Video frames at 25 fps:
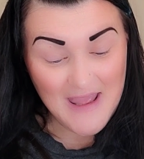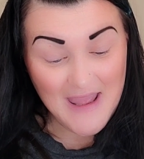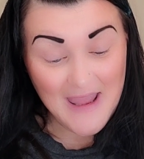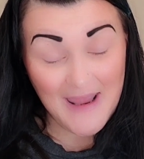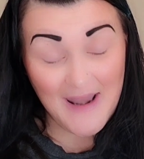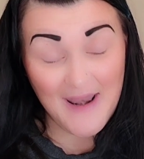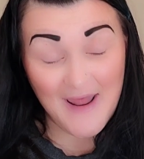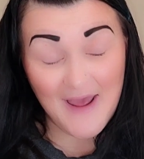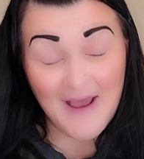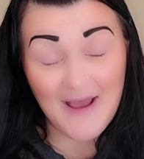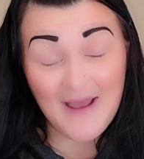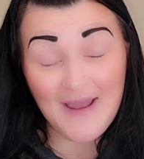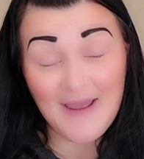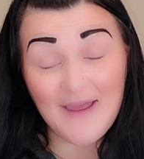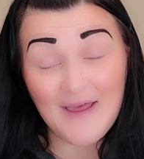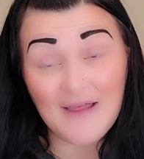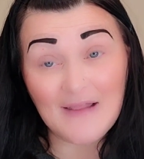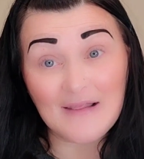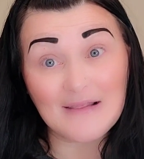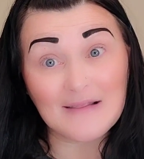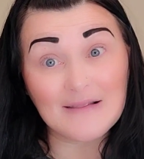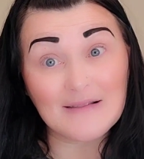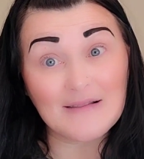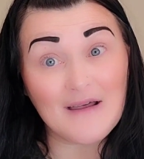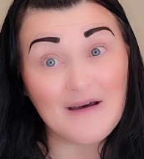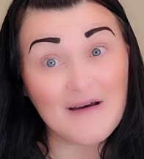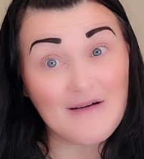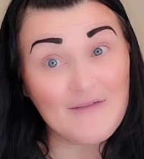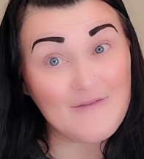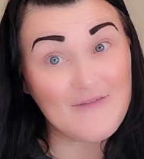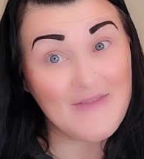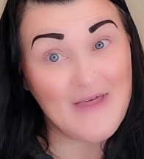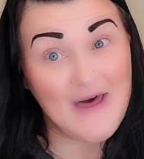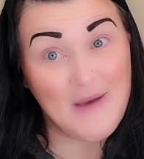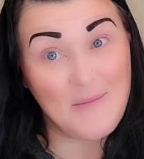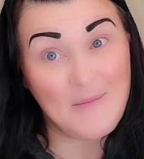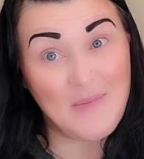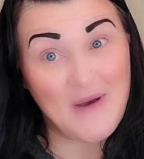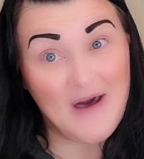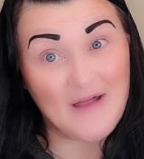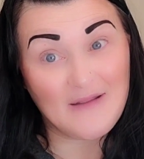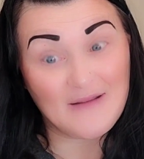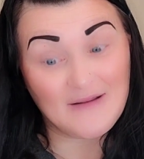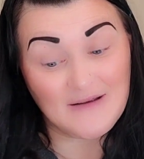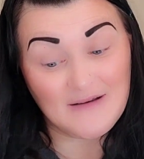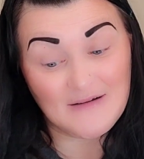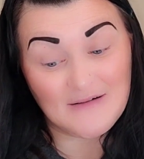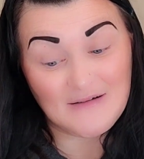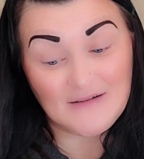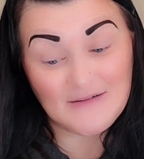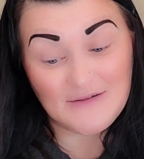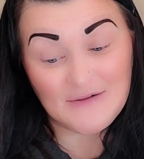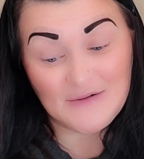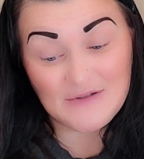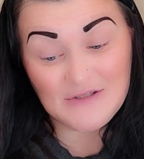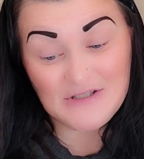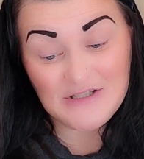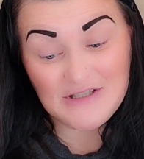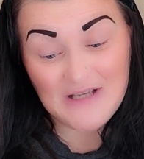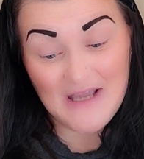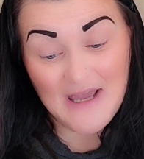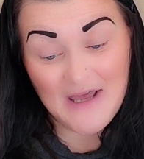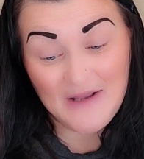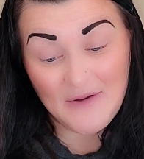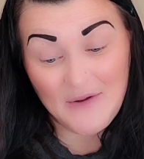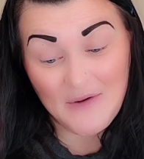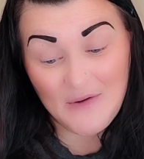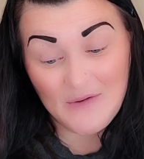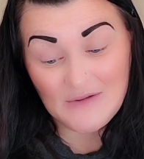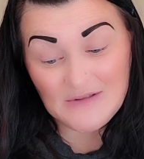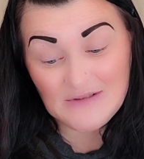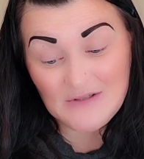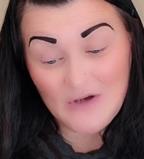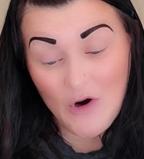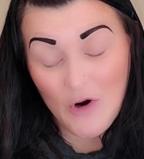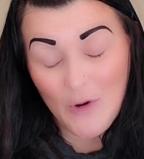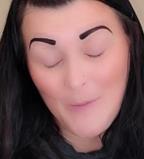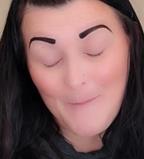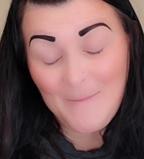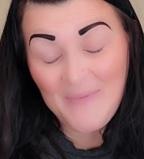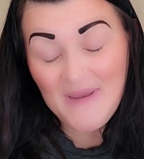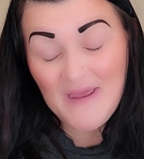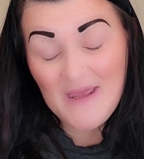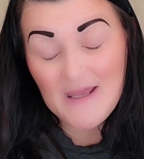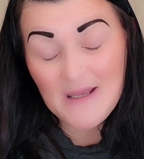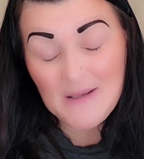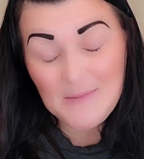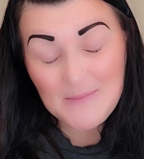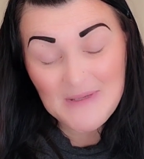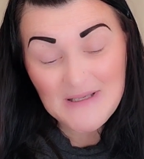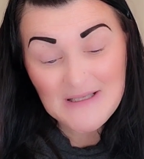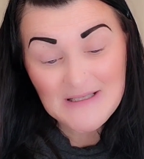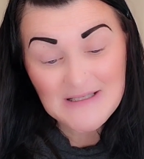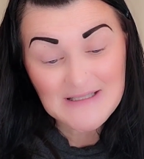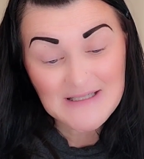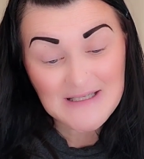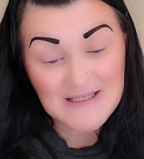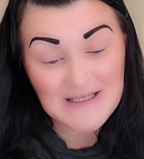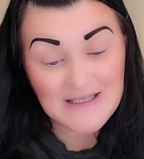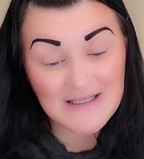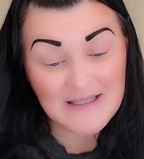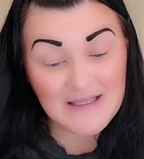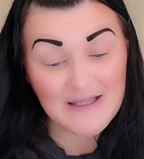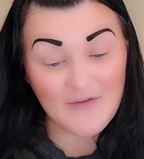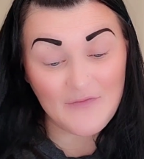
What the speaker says: And I love that palette, y'all. Those shadows are pigmented.